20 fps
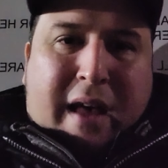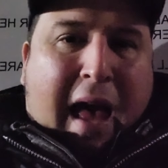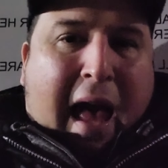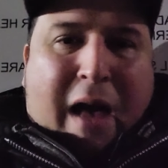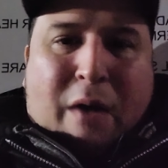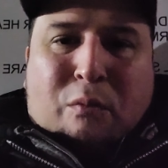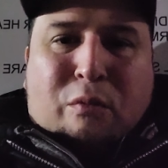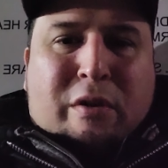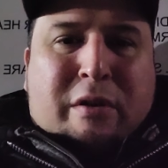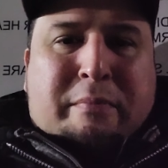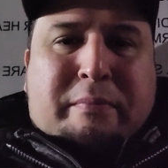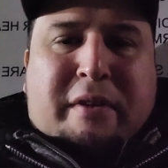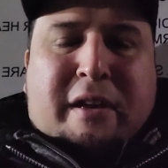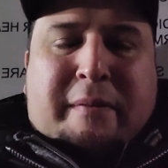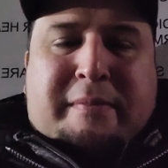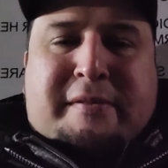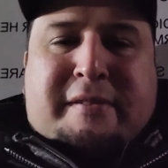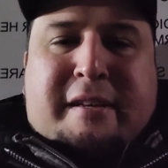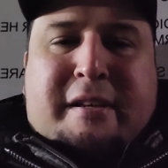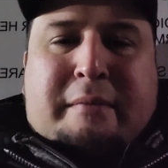I wouldn't be
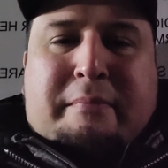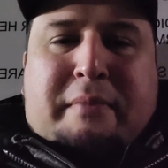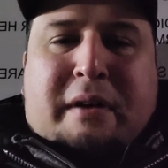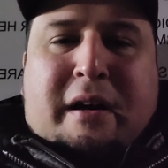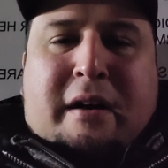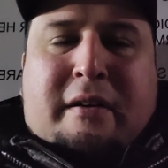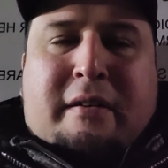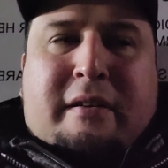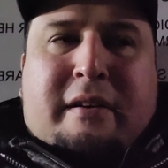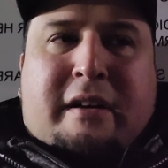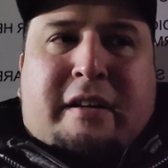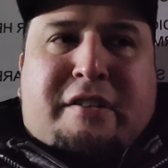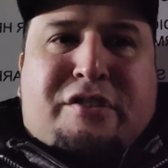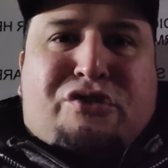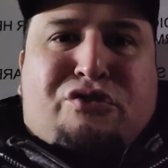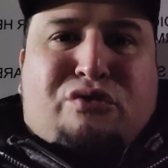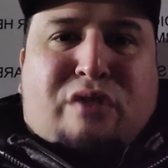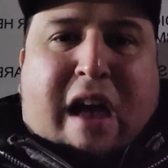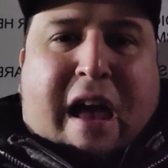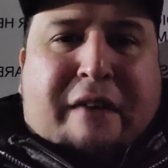upset about us
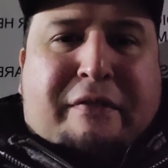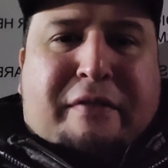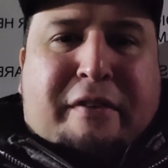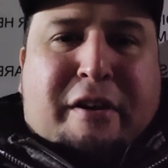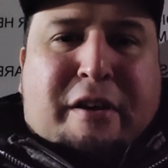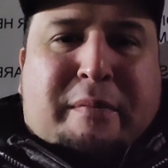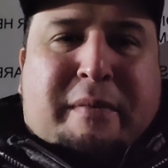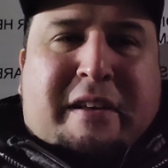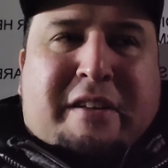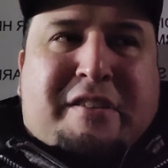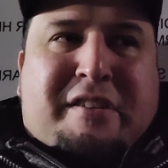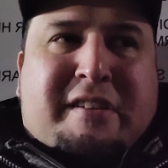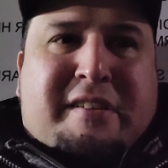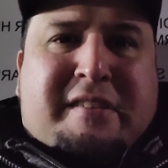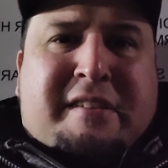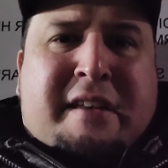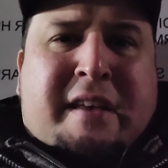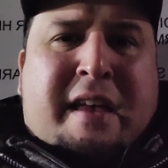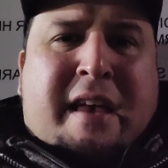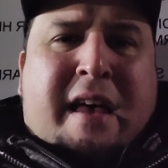drafting him. It's
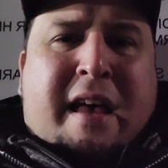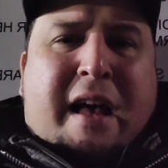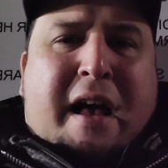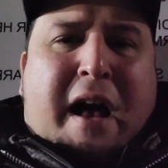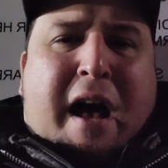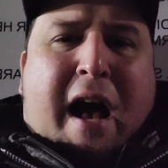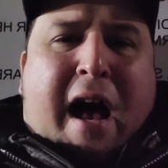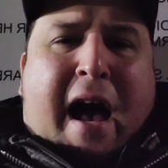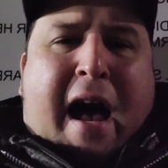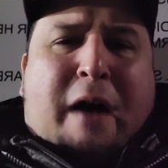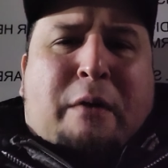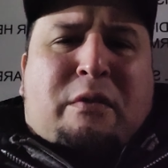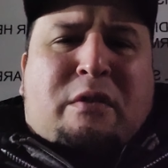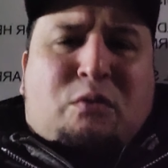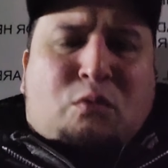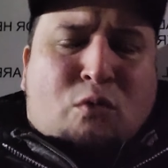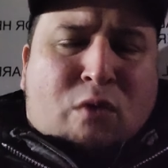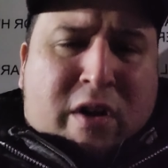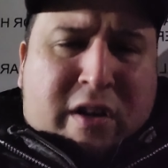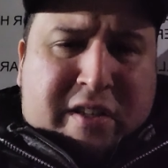just I
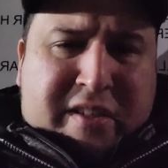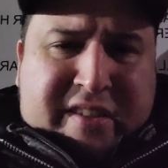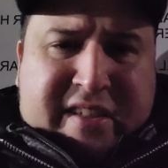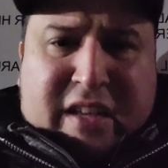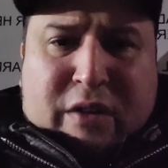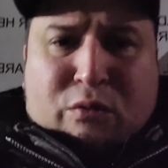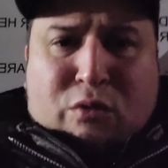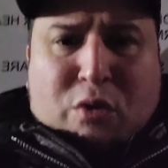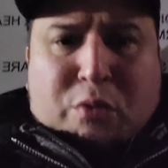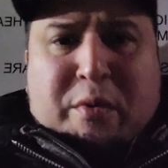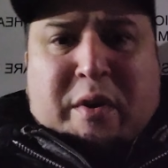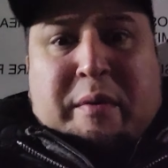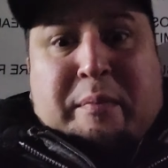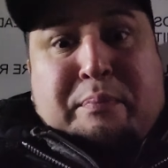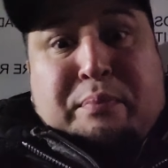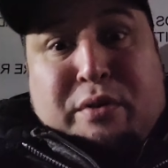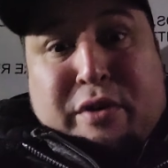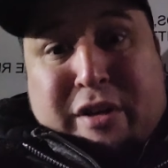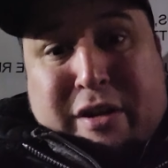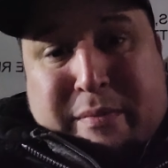would want to see where we
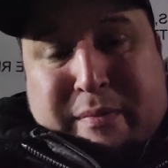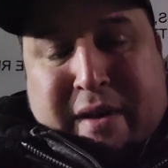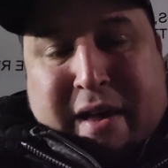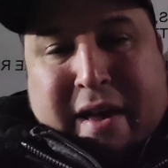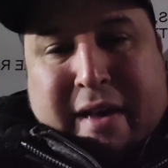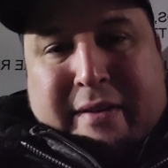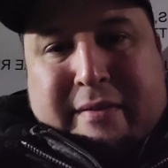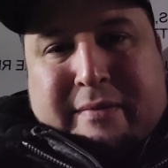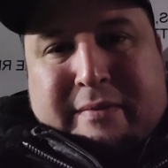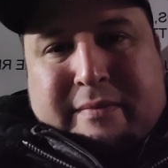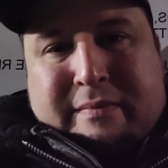put him at.